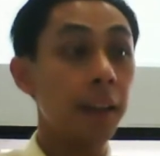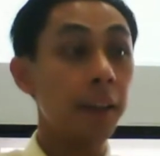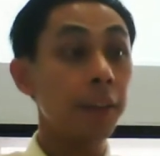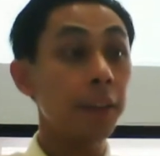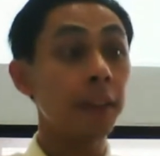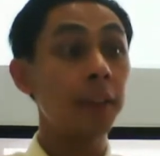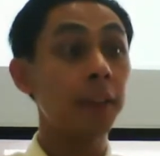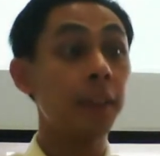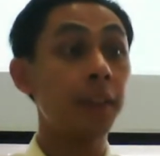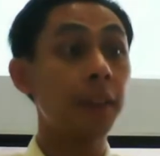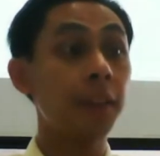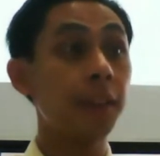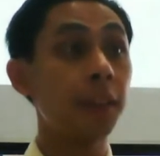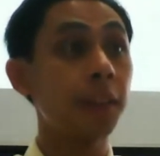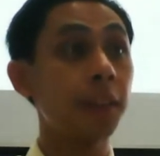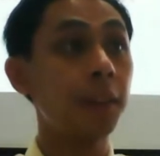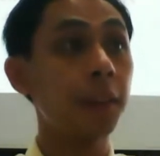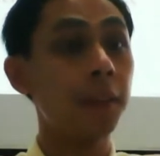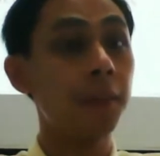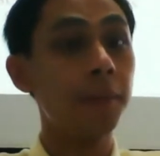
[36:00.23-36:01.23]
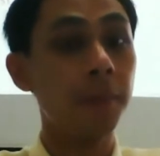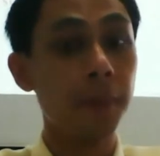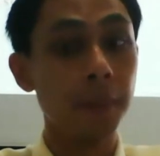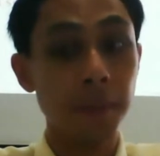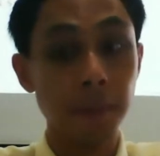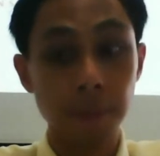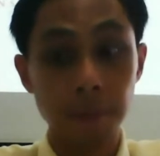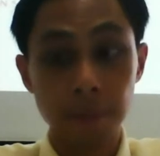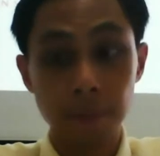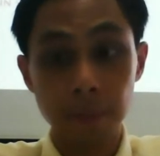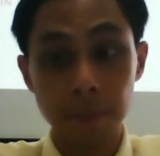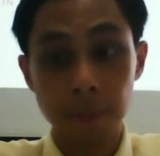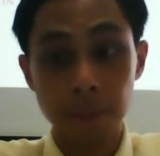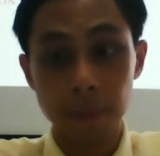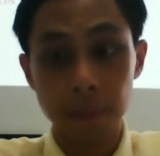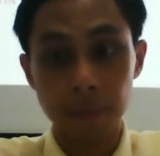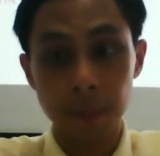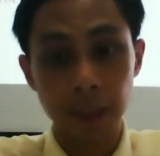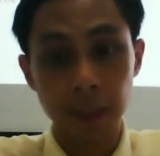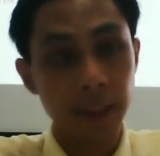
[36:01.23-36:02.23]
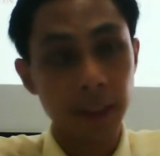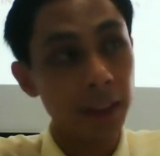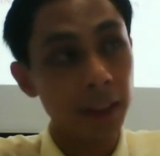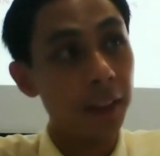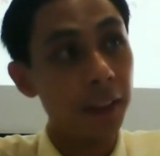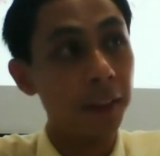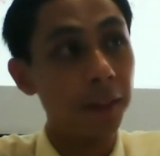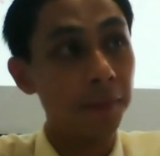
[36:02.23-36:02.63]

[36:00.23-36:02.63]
else? That's it.